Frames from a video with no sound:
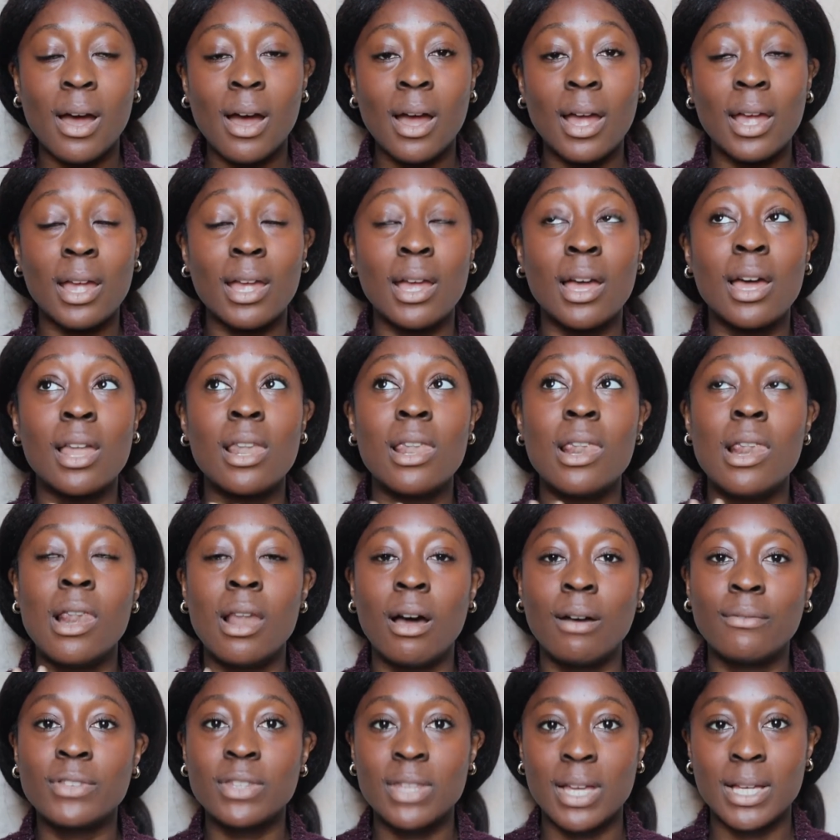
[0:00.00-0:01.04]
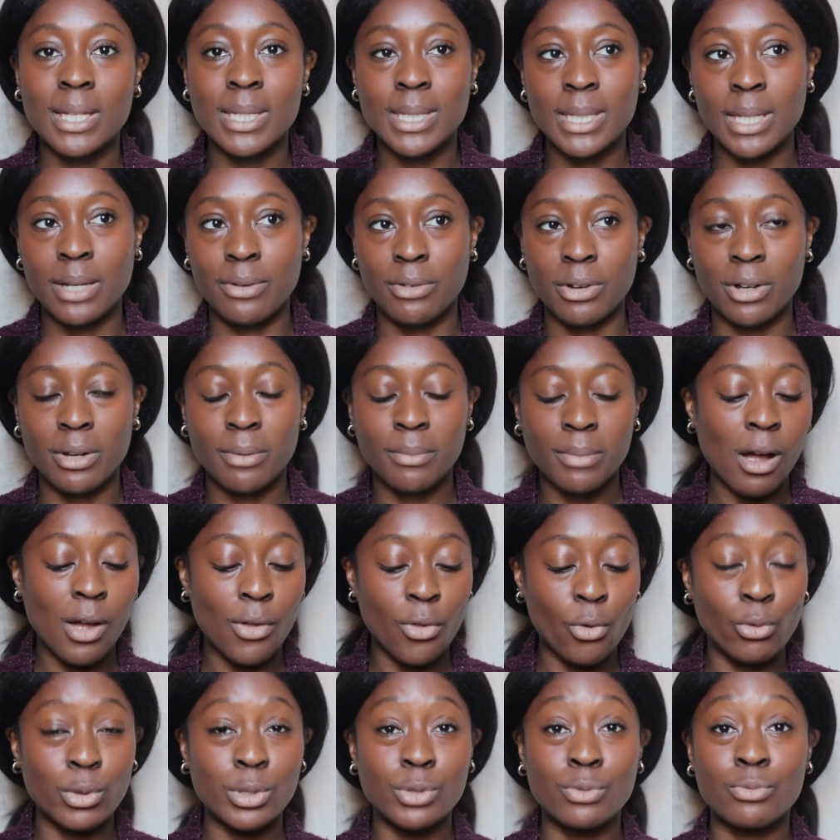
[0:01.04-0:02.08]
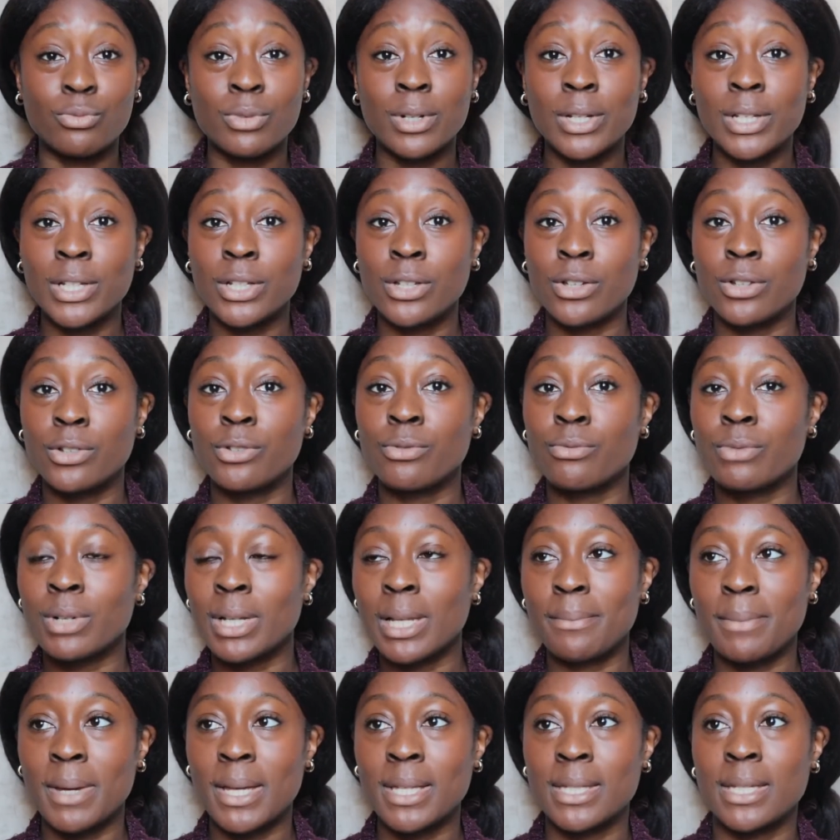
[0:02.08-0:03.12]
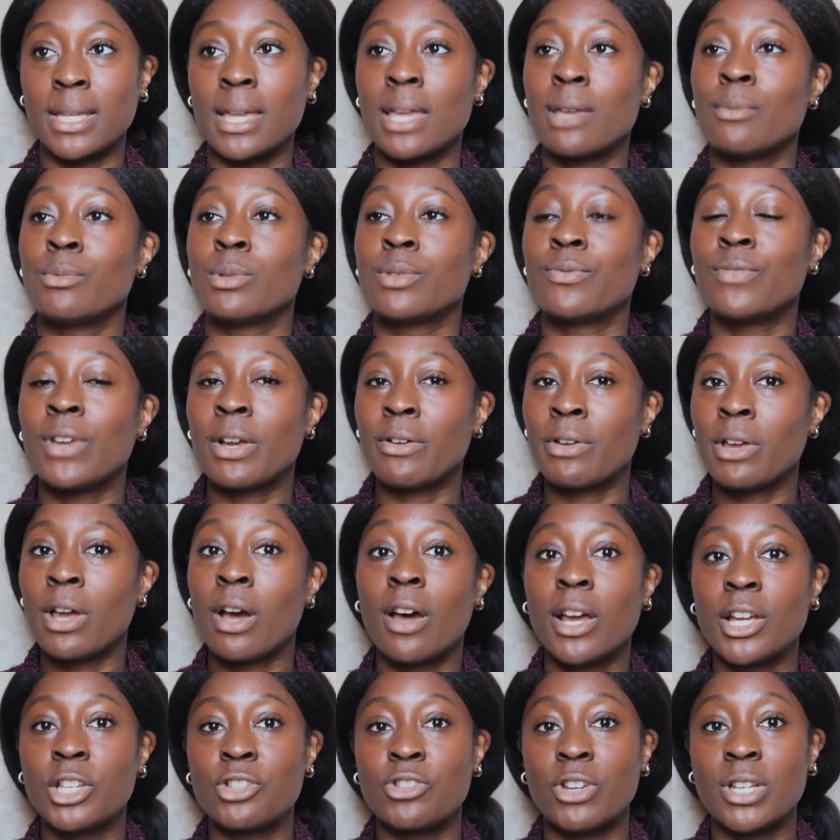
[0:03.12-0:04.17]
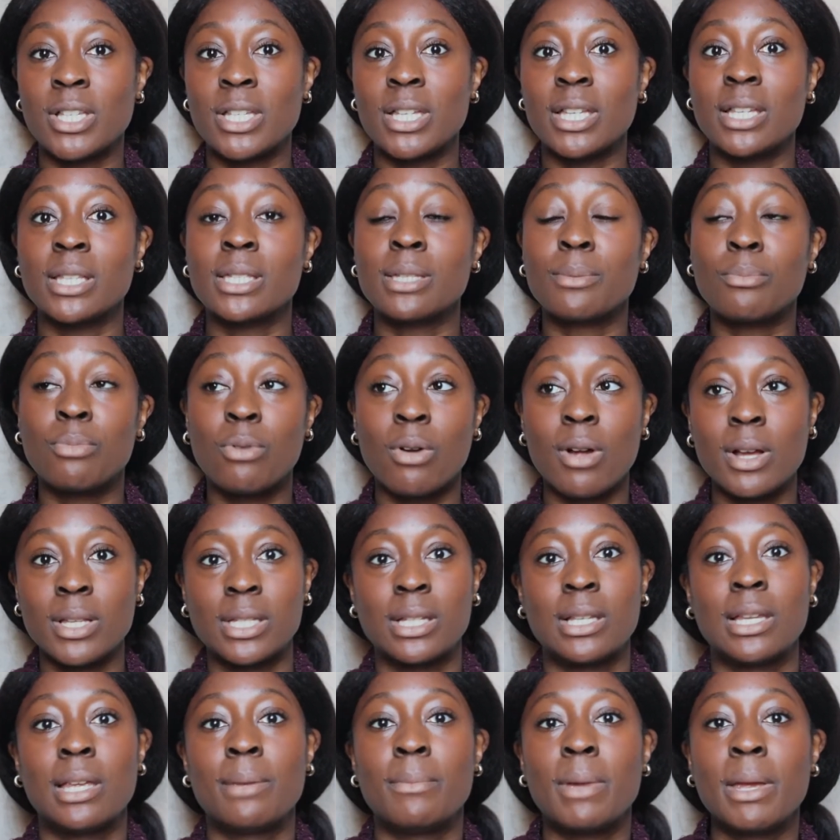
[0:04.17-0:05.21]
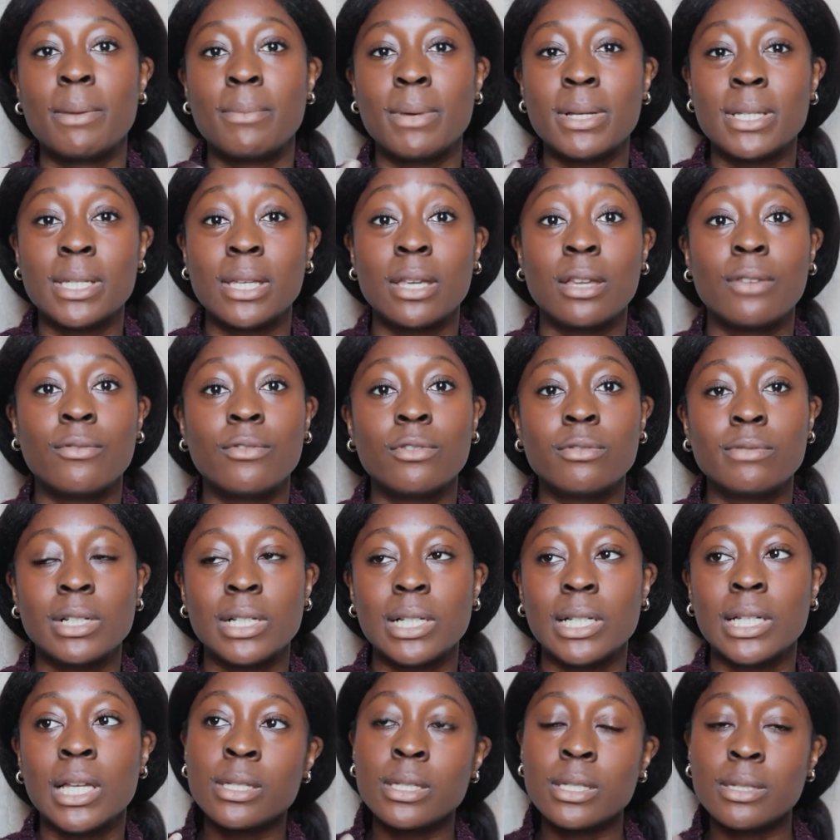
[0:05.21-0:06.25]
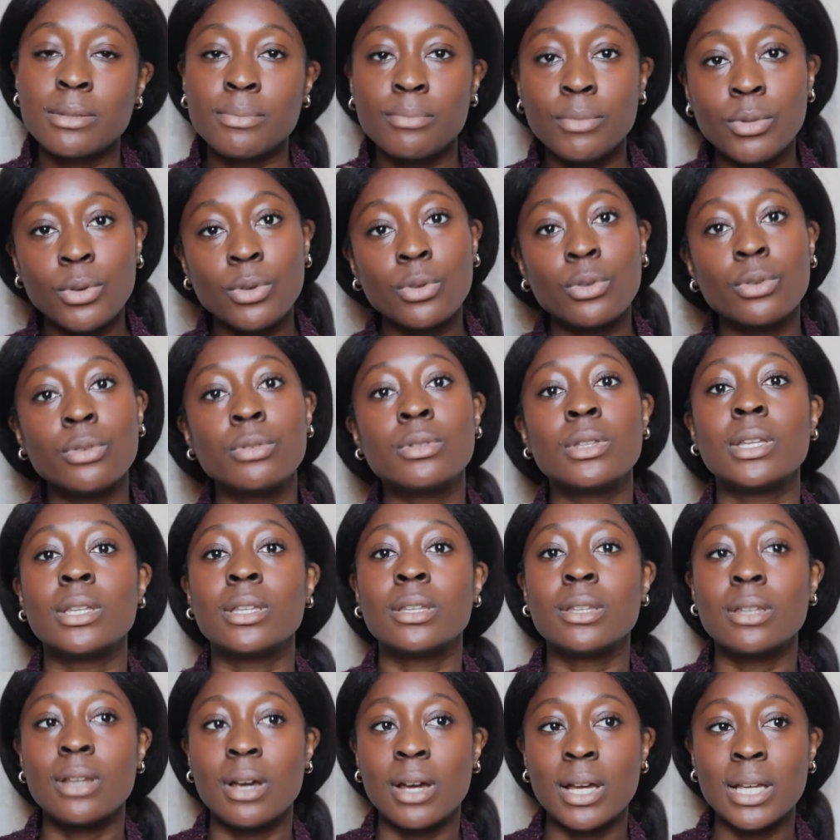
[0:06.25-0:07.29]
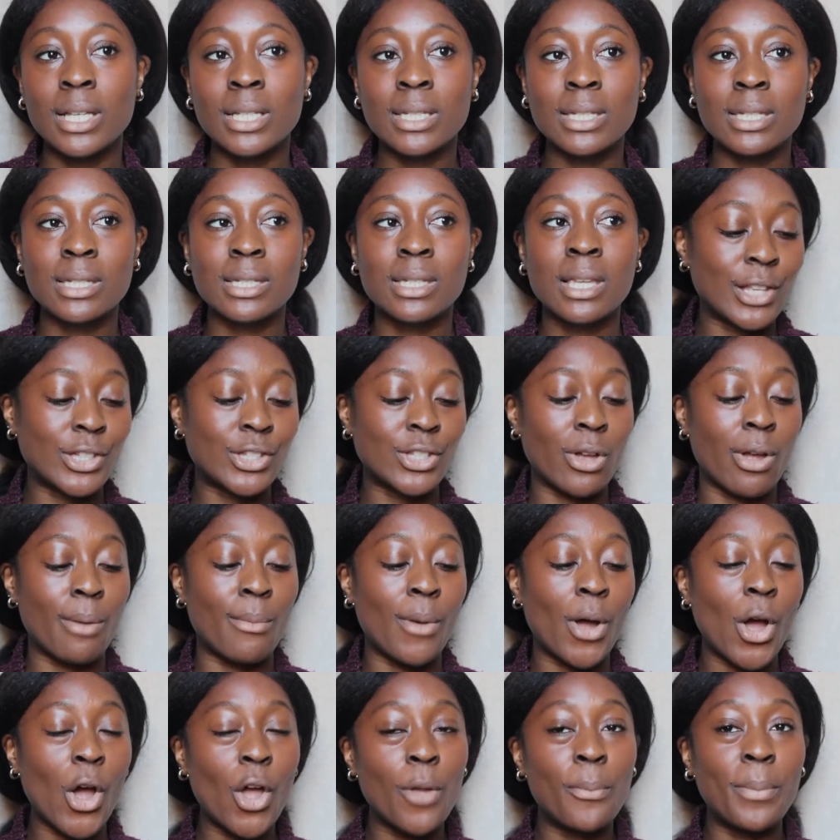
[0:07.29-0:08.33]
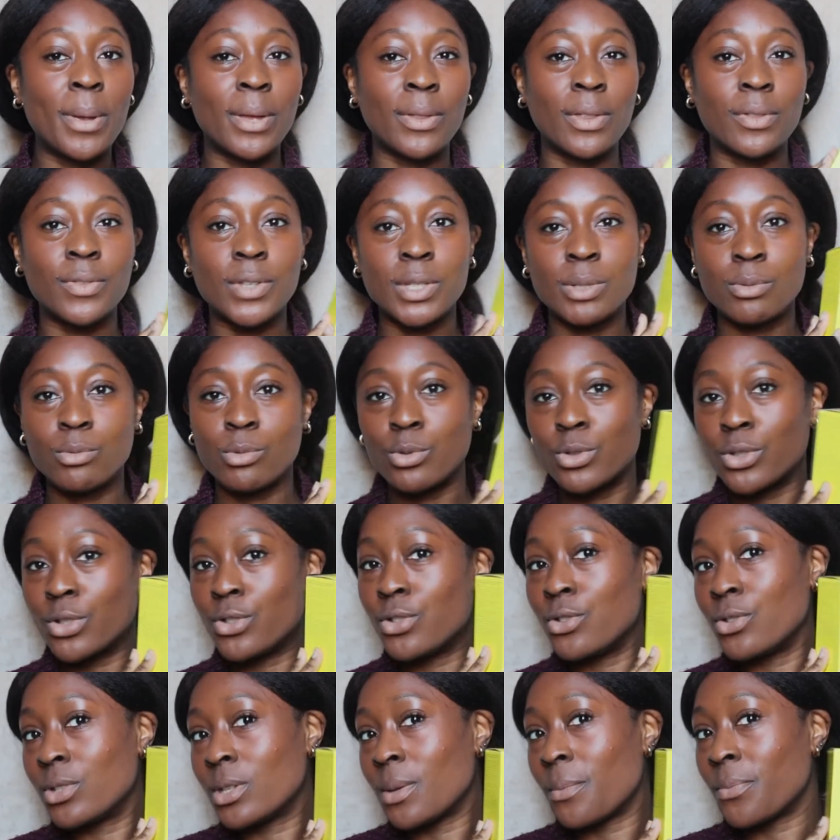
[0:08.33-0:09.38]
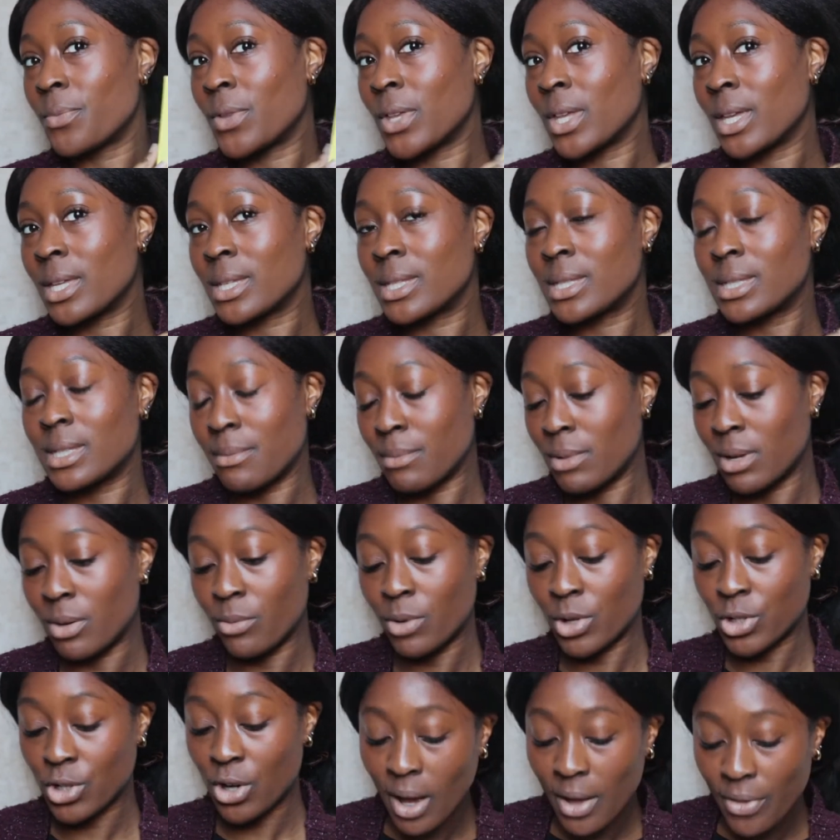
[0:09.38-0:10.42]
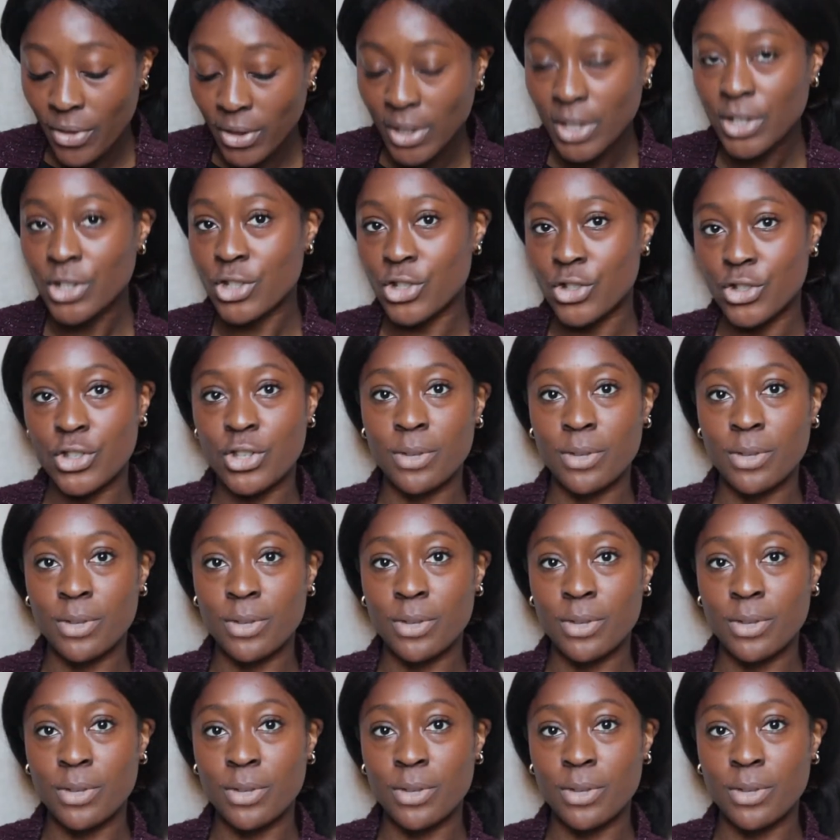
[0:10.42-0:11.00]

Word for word: I loved that serum. I thought it was really good, really amazing. It was very hydrating, surprisingly. It made my skin feel really smooth and nice, so I'm hoping that this will also do something similar, which I think it should